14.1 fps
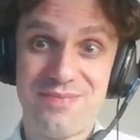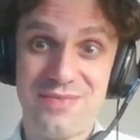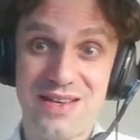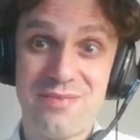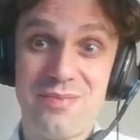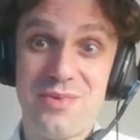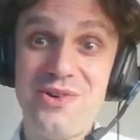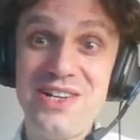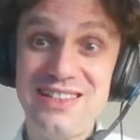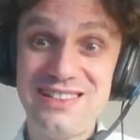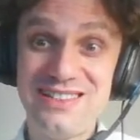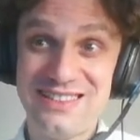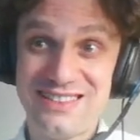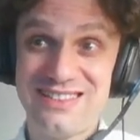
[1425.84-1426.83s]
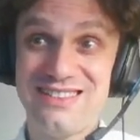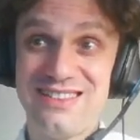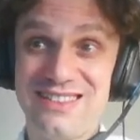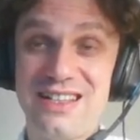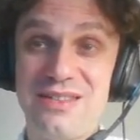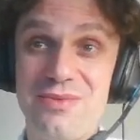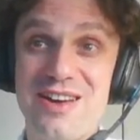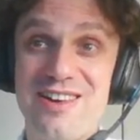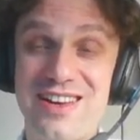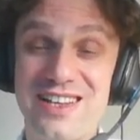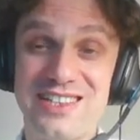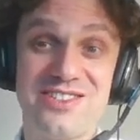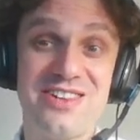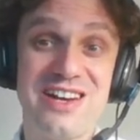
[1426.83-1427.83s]
components that we are
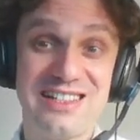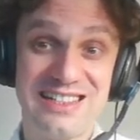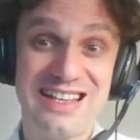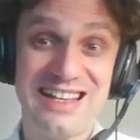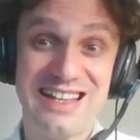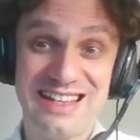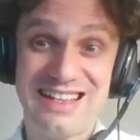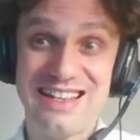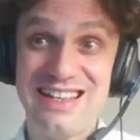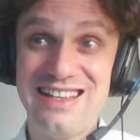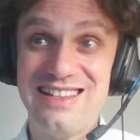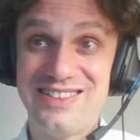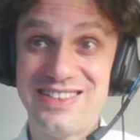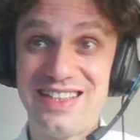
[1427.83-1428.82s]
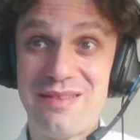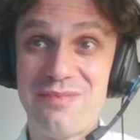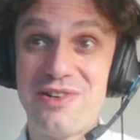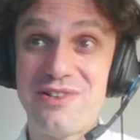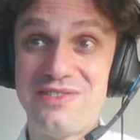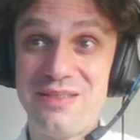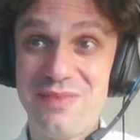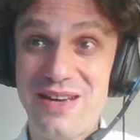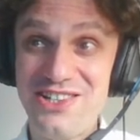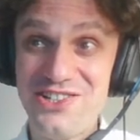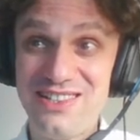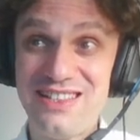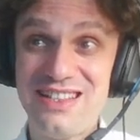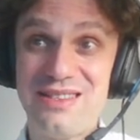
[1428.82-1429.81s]
extracting, the number of
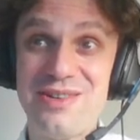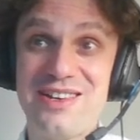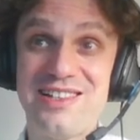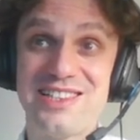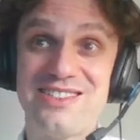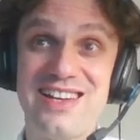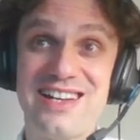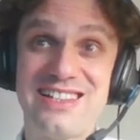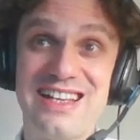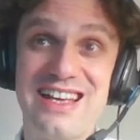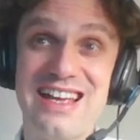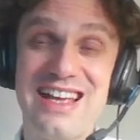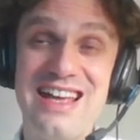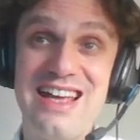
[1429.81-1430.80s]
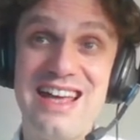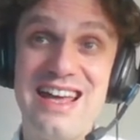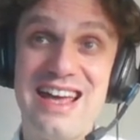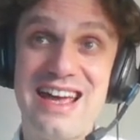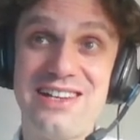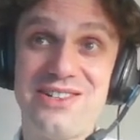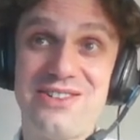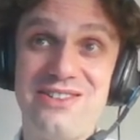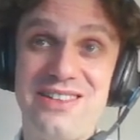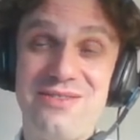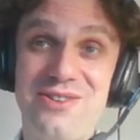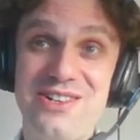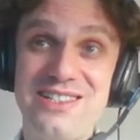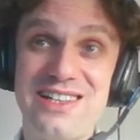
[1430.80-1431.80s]
dimensions that we are extracting, and on
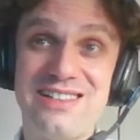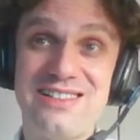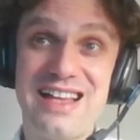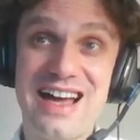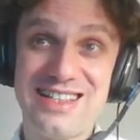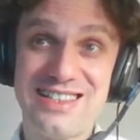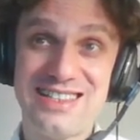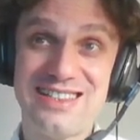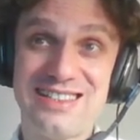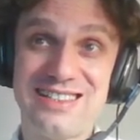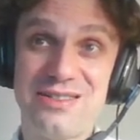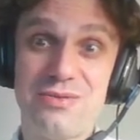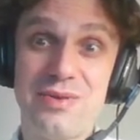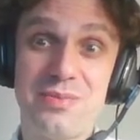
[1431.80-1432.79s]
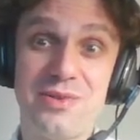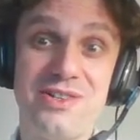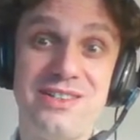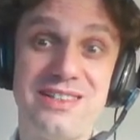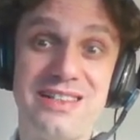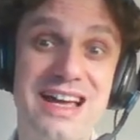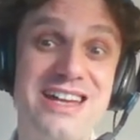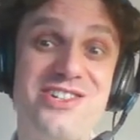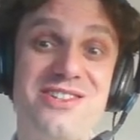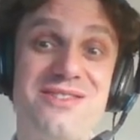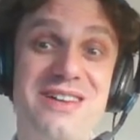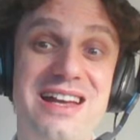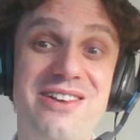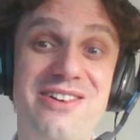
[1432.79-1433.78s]
the vertical axis we plot
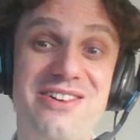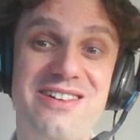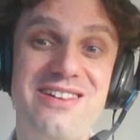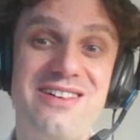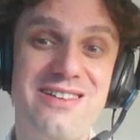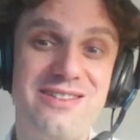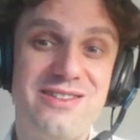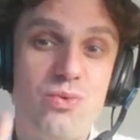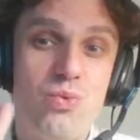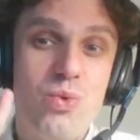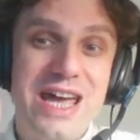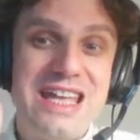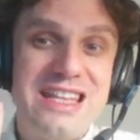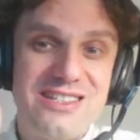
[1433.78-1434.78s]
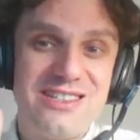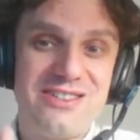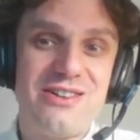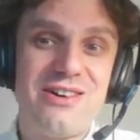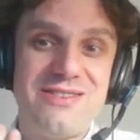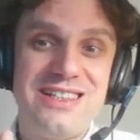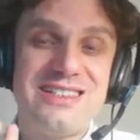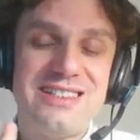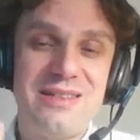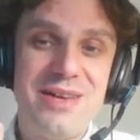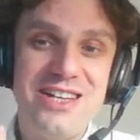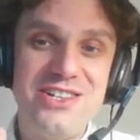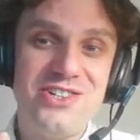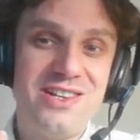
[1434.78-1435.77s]
eigenvalue, the weight of this
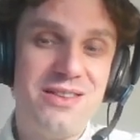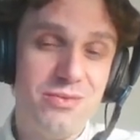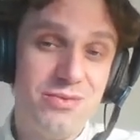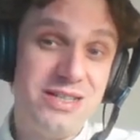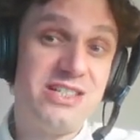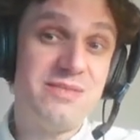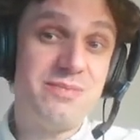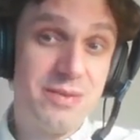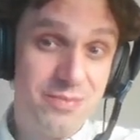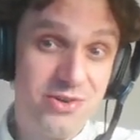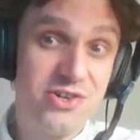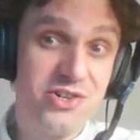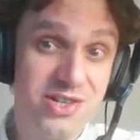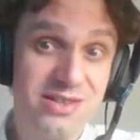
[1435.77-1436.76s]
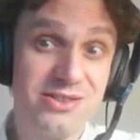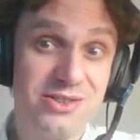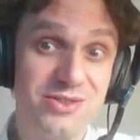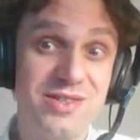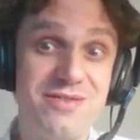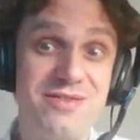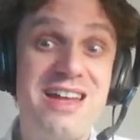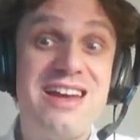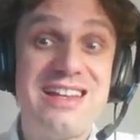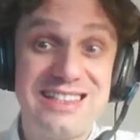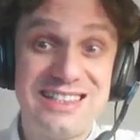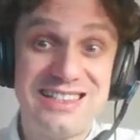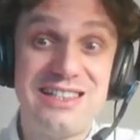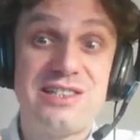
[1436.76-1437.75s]
dimension, which is proportional to the
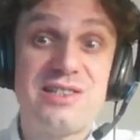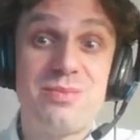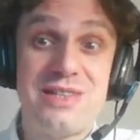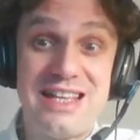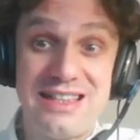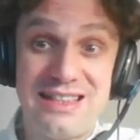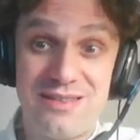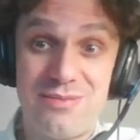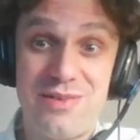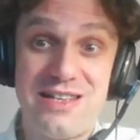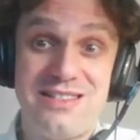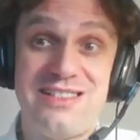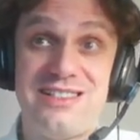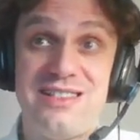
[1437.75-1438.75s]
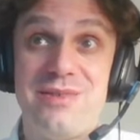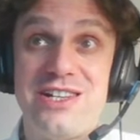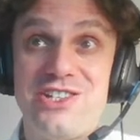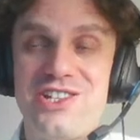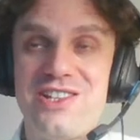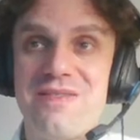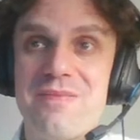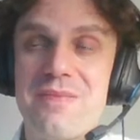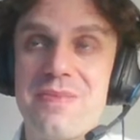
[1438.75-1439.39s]
variance explained by this dimension.